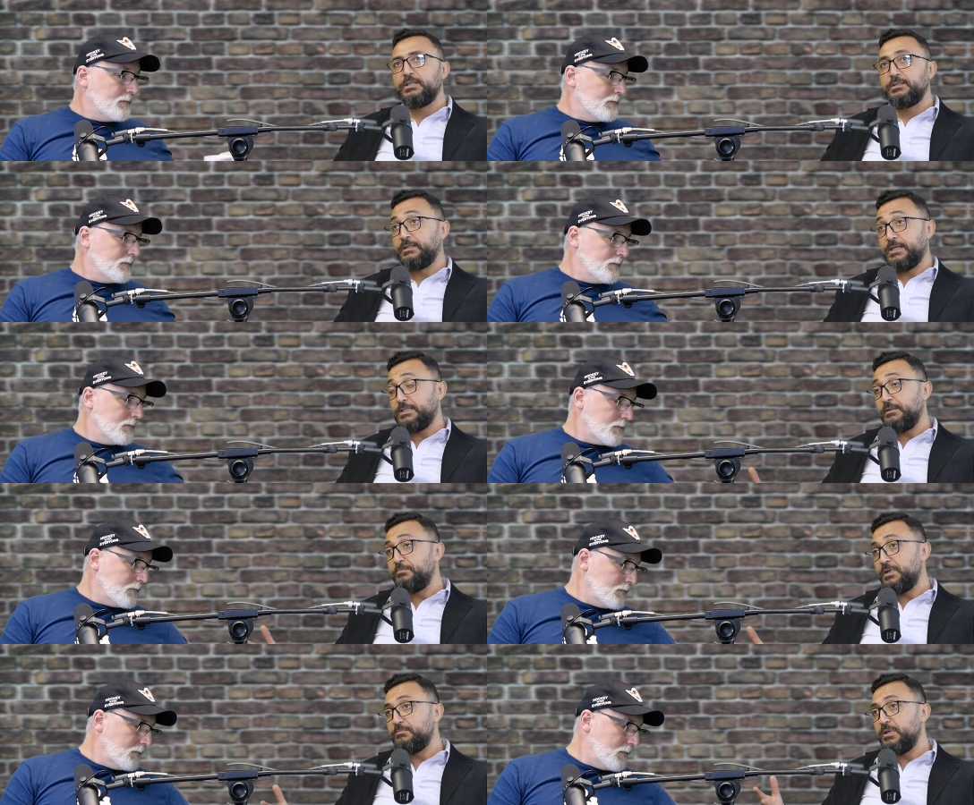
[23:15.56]
Speaker 1: like I said,
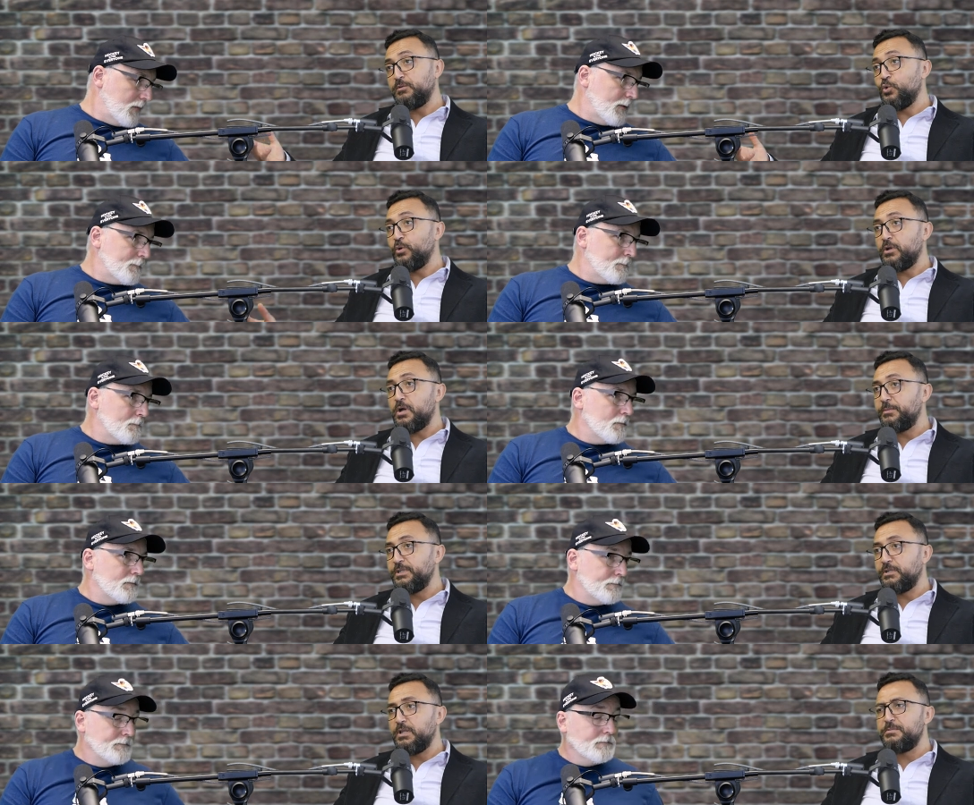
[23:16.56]
I've been going to comedy
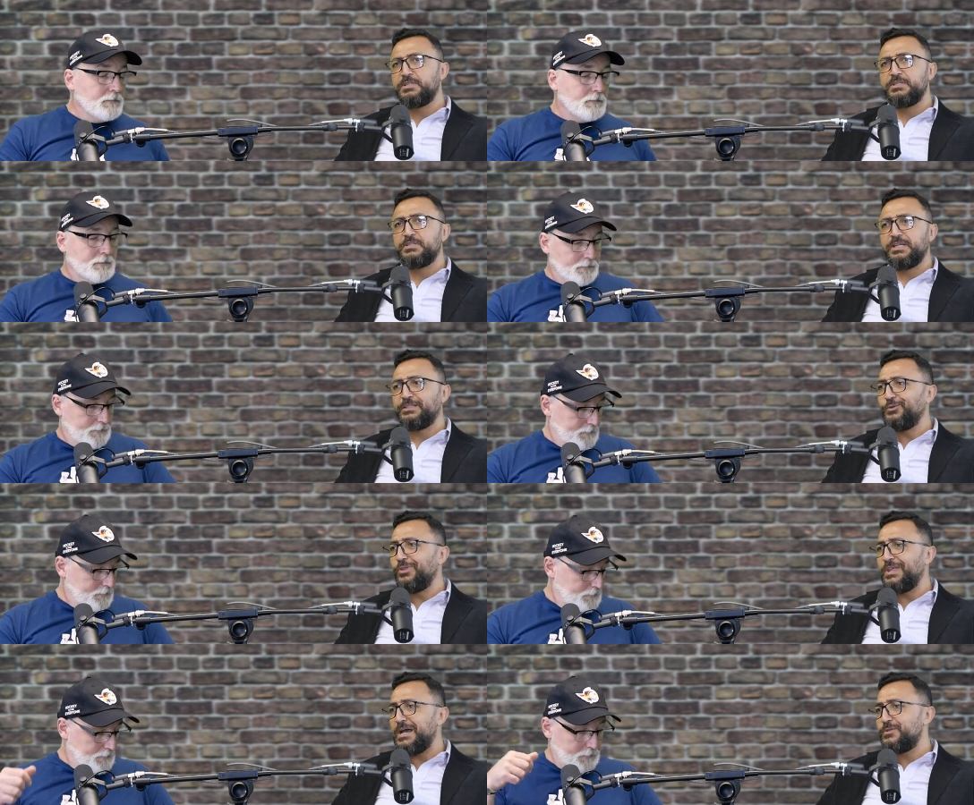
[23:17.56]
mm-hmm. clubs mm -hmm. since like
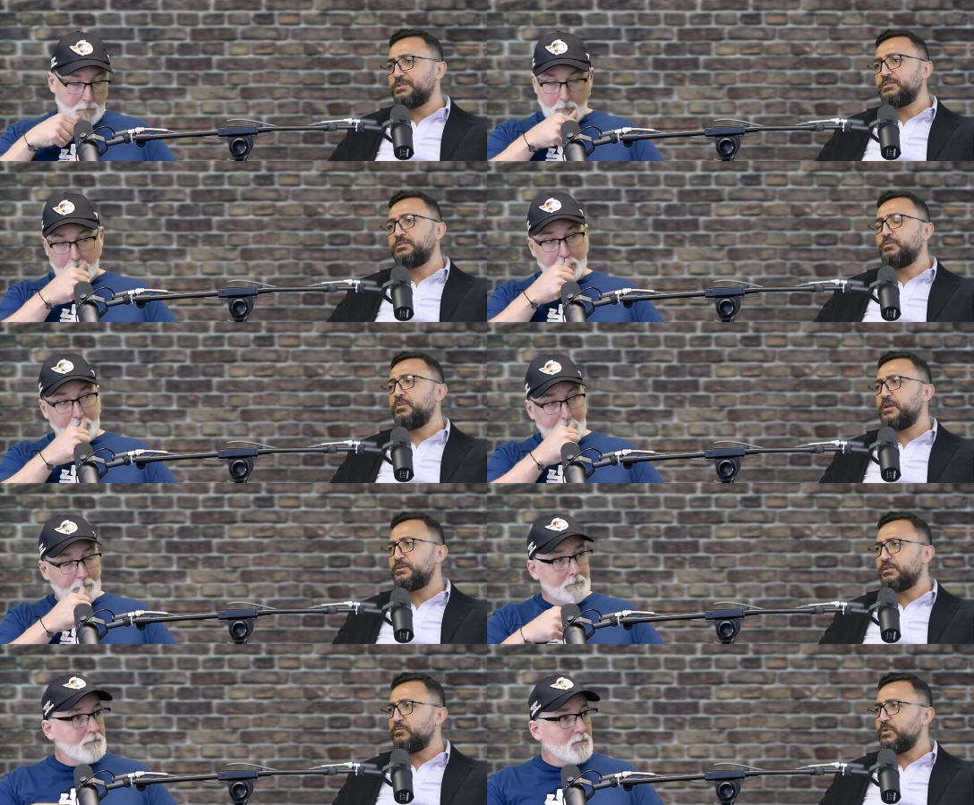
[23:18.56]
2000,
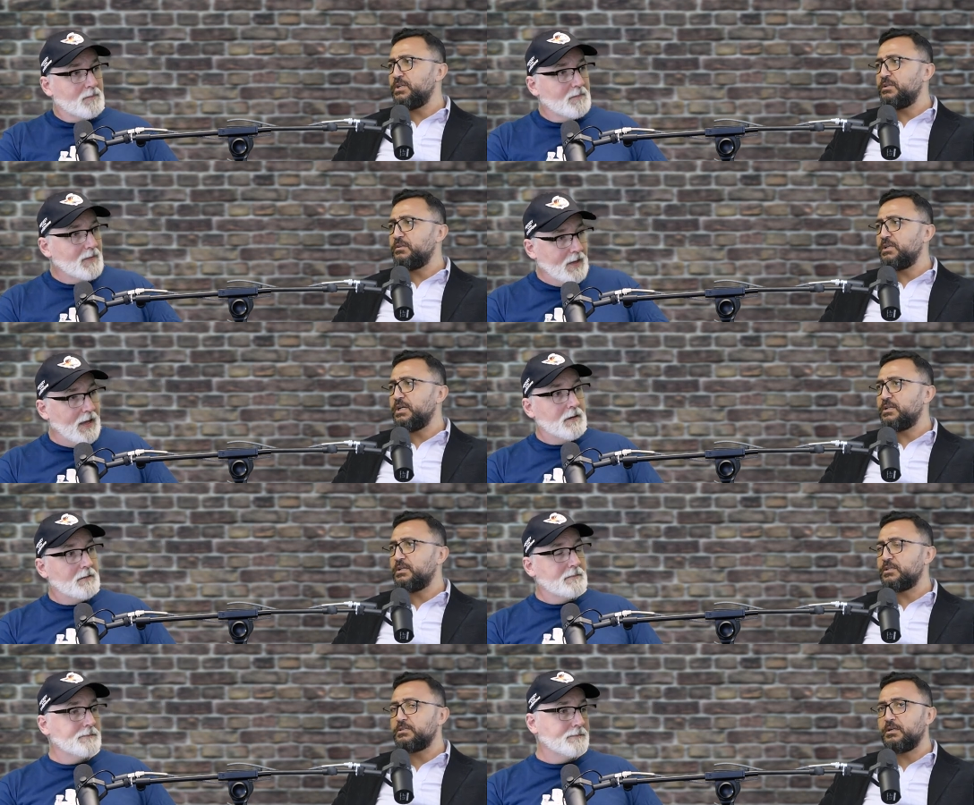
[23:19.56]
2001. Yeah, I uh, kind
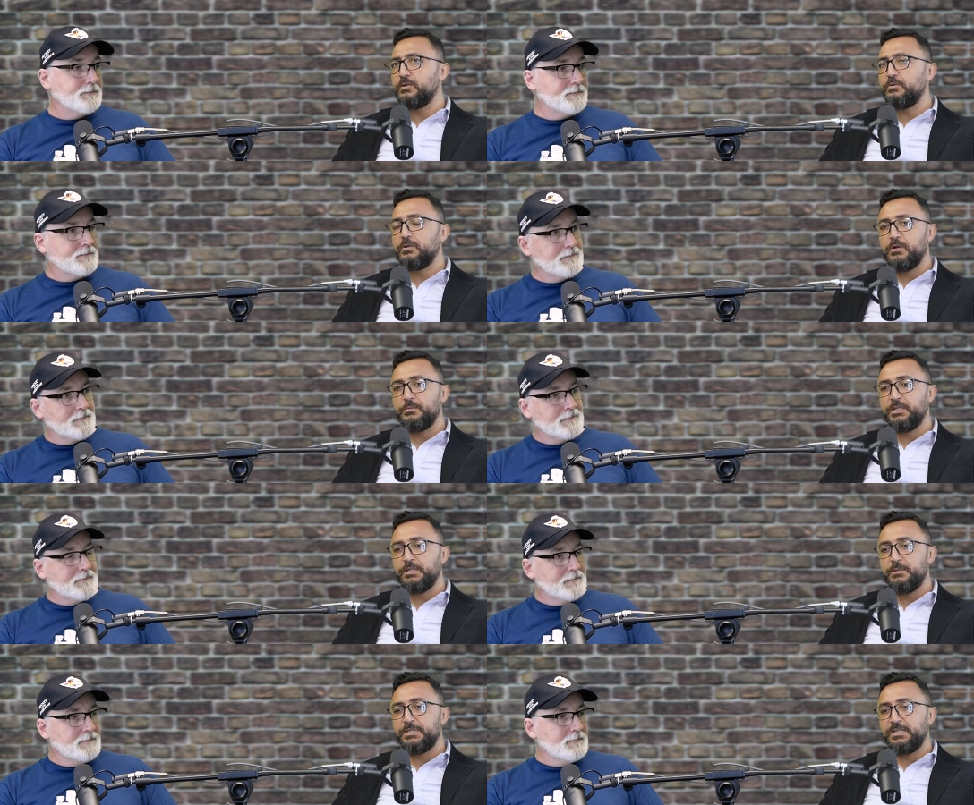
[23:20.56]
of started going to comedy
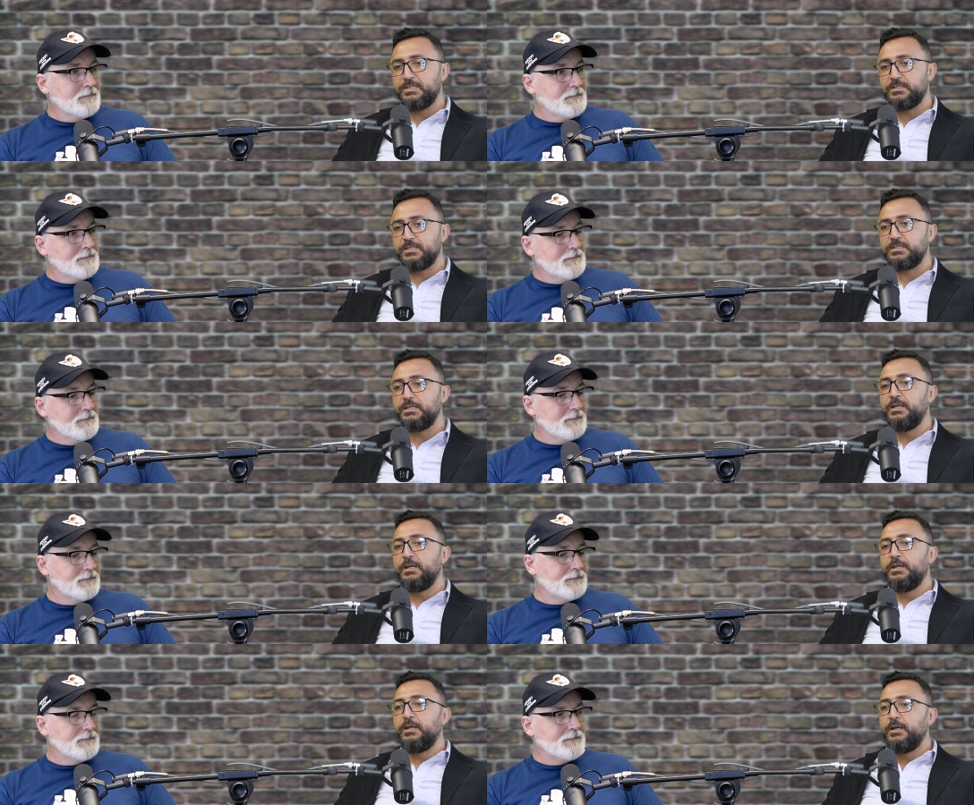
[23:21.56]
clubs, and it's just,
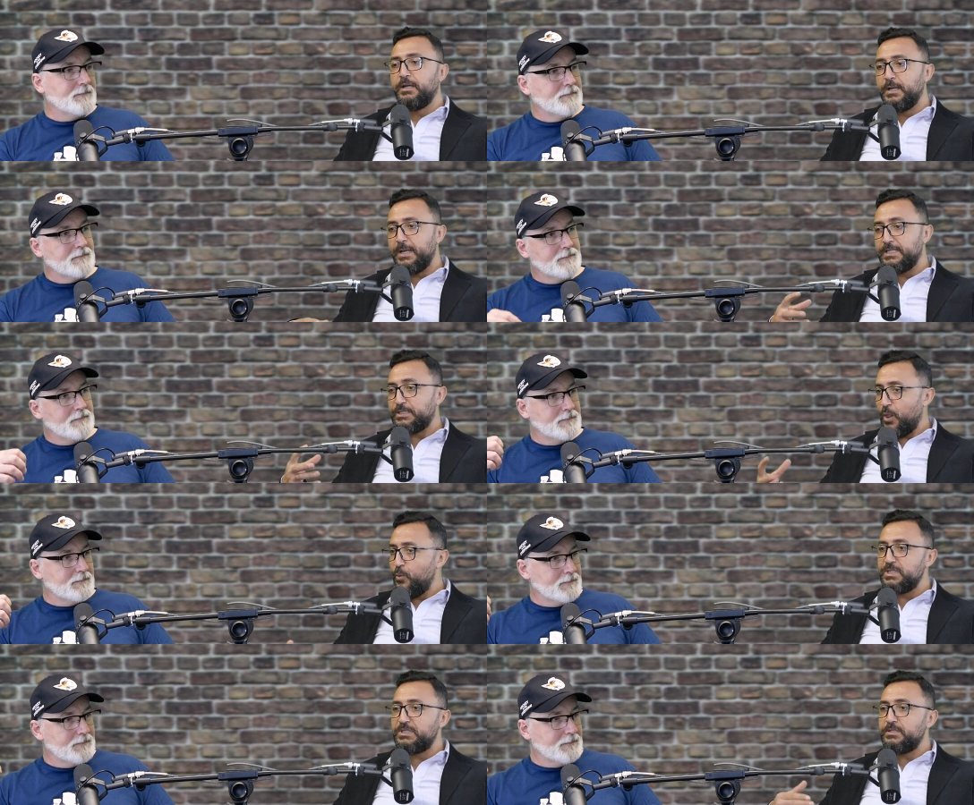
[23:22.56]
it's
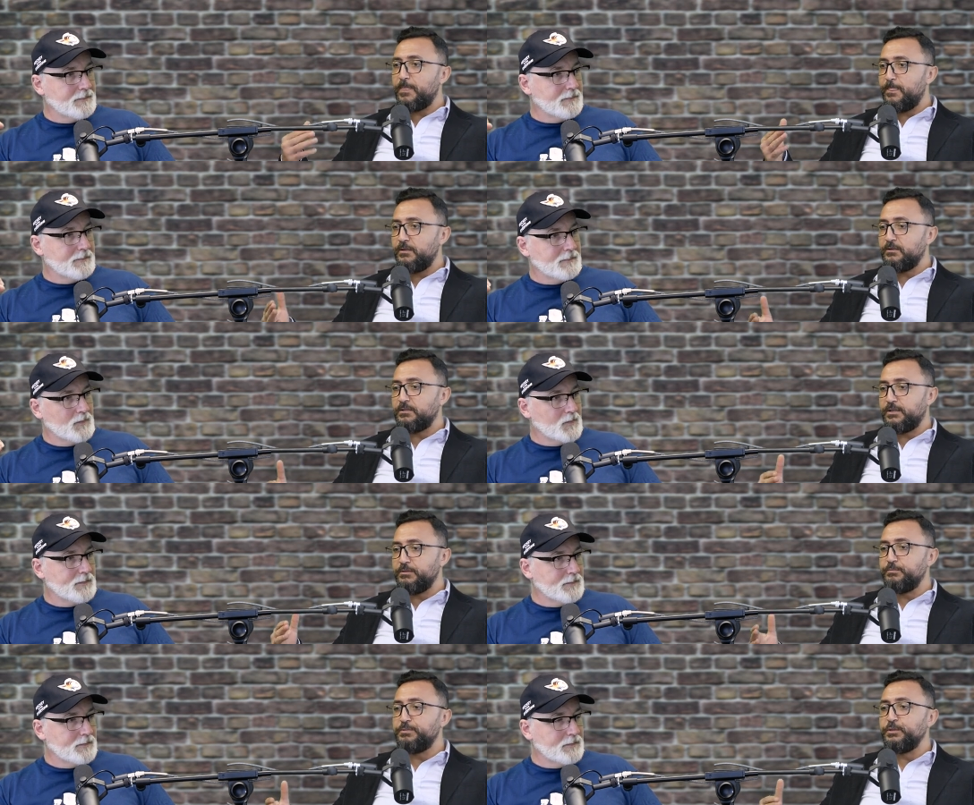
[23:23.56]
always like
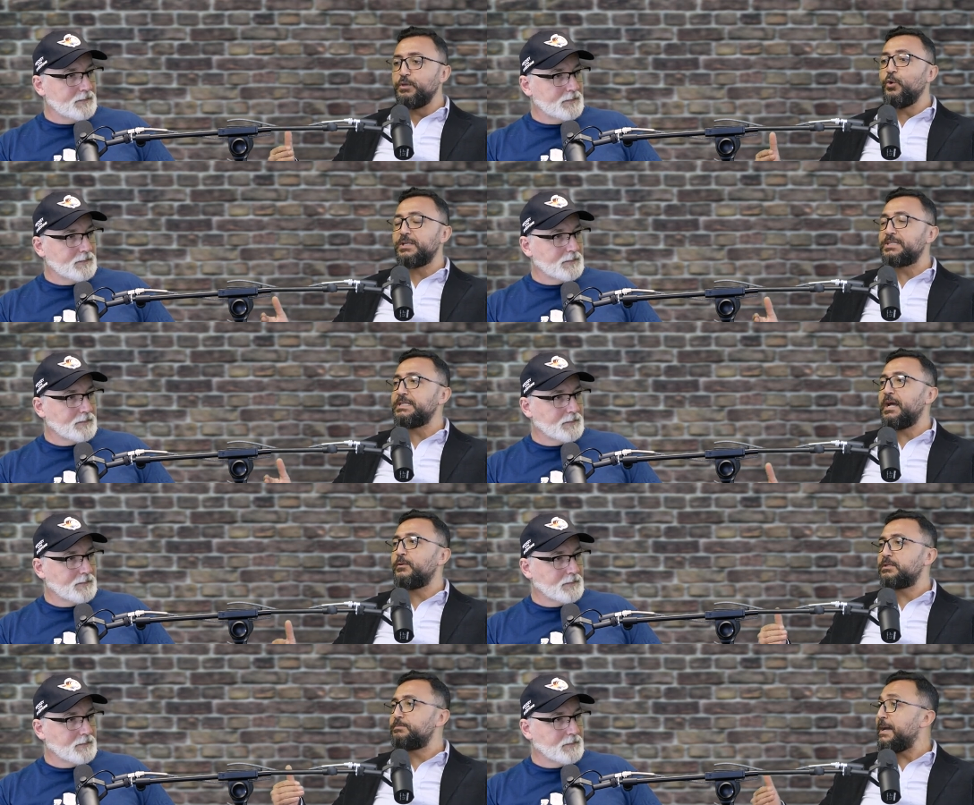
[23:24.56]
you you notice now
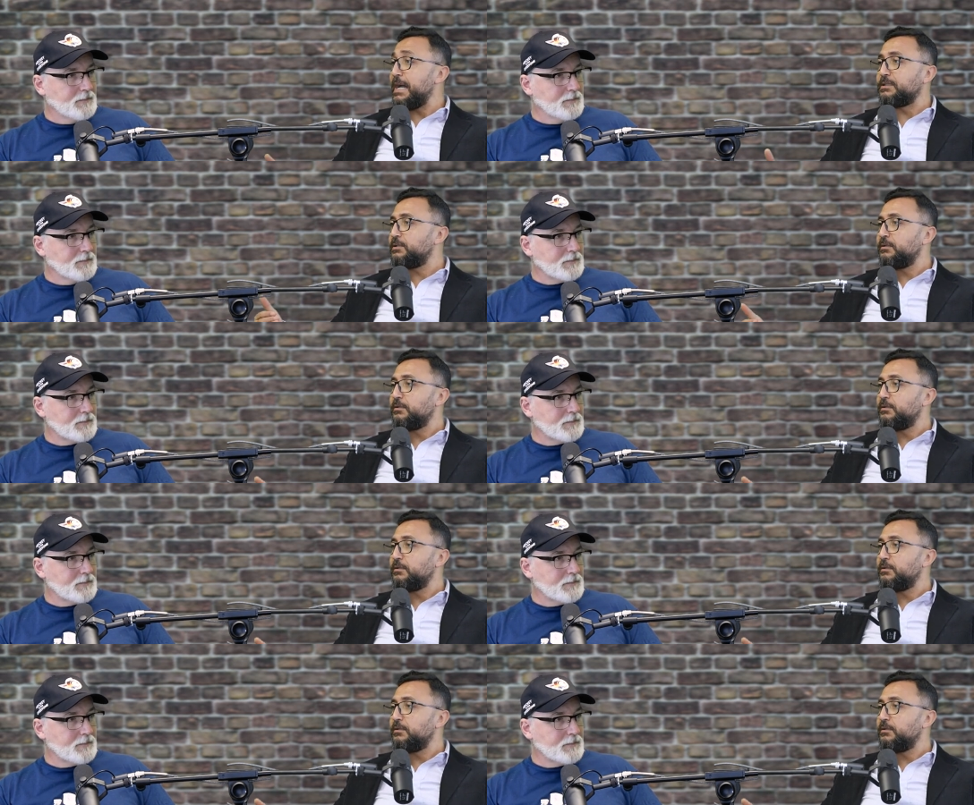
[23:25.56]
it's packed.